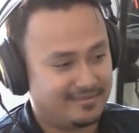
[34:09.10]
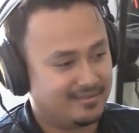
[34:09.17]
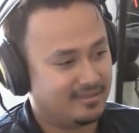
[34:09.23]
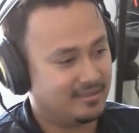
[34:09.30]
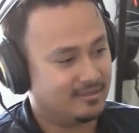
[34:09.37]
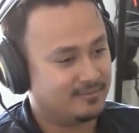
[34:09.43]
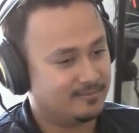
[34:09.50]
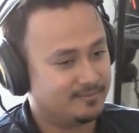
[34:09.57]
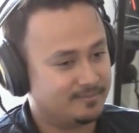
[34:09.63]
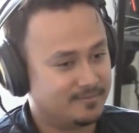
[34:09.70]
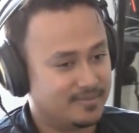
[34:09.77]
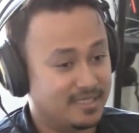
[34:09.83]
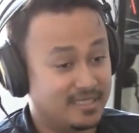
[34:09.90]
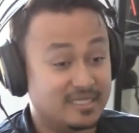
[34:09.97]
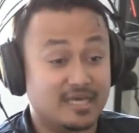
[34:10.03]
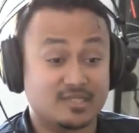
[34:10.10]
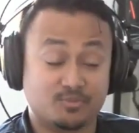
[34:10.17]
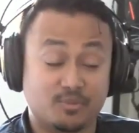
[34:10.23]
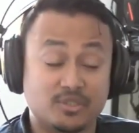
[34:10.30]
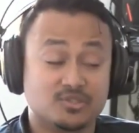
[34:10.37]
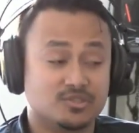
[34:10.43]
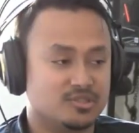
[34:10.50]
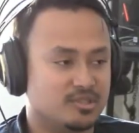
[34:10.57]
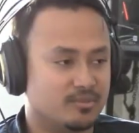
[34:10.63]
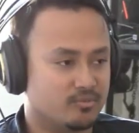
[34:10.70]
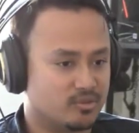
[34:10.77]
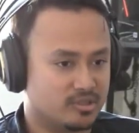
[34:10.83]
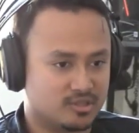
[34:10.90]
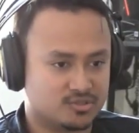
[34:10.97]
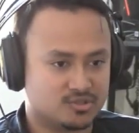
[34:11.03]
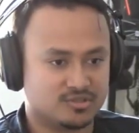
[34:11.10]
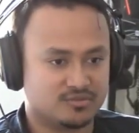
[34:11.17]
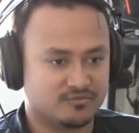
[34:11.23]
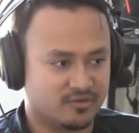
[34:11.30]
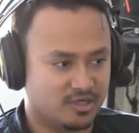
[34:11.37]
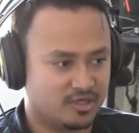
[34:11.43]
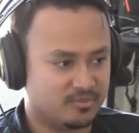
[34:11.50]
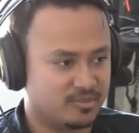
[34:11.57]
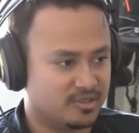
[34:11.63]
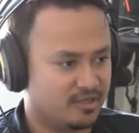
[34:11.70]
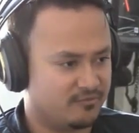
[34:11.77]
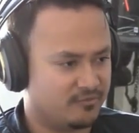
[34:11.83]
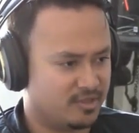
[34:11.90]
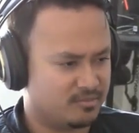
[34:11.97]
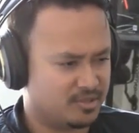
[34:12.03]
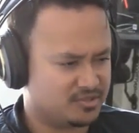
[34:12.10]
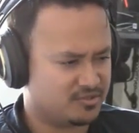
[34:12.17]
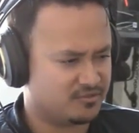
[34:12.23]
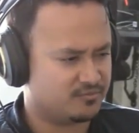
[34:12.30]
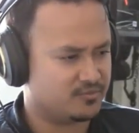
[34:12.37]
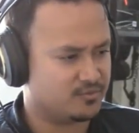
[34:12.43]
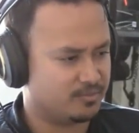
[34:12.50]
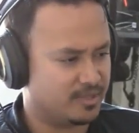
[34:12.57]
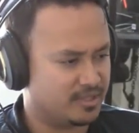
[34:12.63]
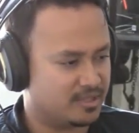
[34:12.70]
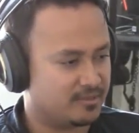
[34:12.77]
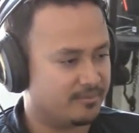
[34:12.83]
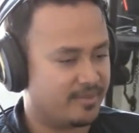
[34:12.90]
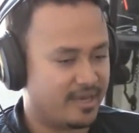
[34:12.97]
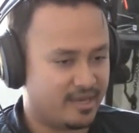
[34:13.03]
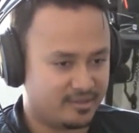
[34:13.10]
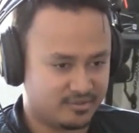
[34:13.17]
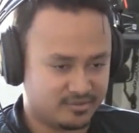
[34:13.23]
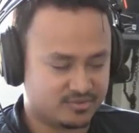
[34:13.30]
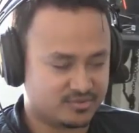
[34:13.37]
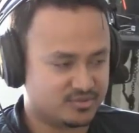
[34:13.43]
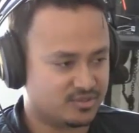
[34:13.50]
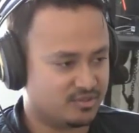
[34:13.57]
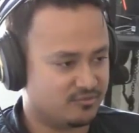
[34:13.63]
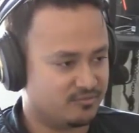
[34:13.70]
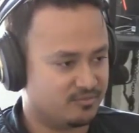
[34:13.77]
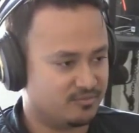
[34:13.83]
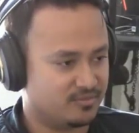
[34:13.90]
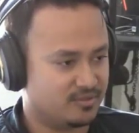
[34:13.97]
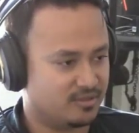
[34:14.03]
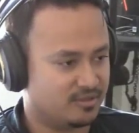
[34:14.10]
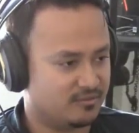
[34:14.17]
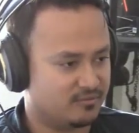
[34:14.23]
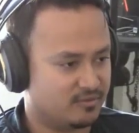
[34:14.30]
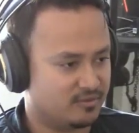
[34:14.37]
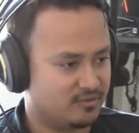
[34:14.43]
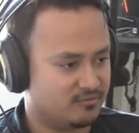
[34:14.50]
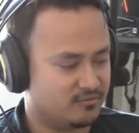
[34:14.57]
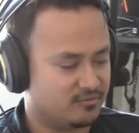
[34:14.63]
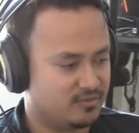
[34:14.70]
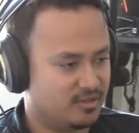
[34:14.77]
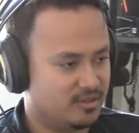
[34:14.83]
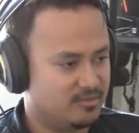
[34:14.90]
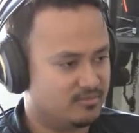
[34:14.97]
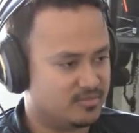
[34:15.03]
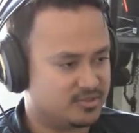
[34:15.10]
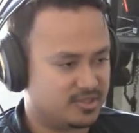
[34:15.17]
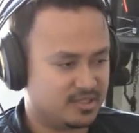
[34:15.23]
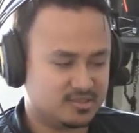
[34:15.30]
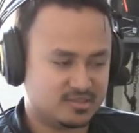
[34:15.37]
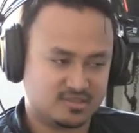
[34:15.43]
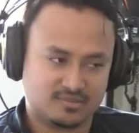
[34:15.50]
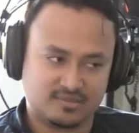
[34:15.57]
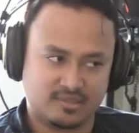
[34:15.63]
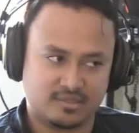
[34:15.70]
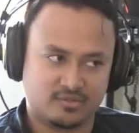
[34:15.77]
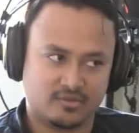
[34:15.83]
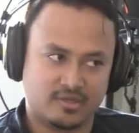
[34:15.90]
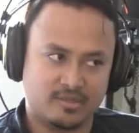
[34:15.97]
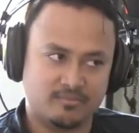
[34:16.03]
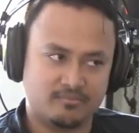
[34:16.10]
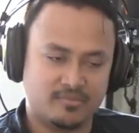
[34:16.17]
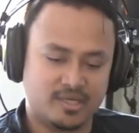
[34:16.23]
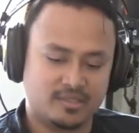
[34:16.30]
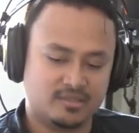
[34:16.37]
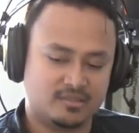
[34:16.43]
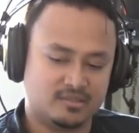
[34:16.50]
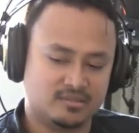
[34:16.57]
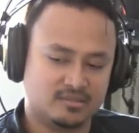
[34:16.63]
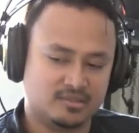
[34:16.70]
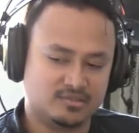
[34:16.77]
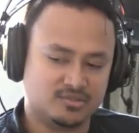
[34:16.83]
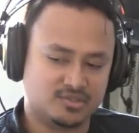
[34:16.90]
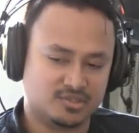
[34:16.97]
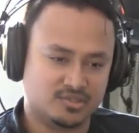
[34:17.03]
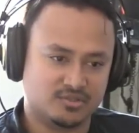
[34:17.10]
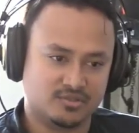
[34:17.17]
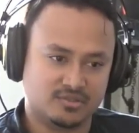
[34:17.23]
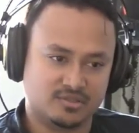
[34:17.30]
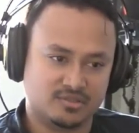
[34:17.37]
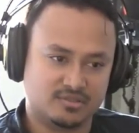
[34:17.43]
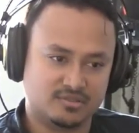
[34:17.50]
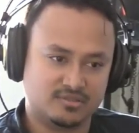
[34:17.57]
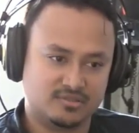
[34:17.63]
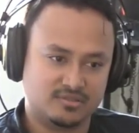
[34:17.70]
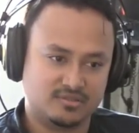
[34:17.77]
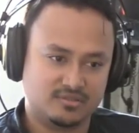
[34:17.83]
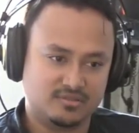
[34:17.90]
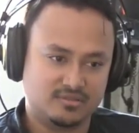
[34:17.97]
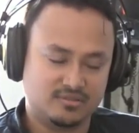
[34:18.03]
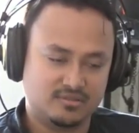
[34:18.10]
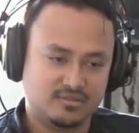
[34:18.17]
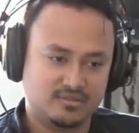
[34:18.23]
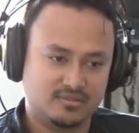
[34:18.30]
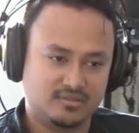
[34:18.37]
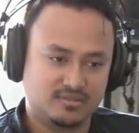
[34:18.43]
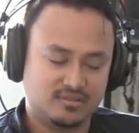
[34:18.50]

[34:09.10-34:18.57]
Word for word: Certainly um, is, and especially in a production environment, I find myself doing, making patterns of of mistakes that are embedded in insecurity. Okay.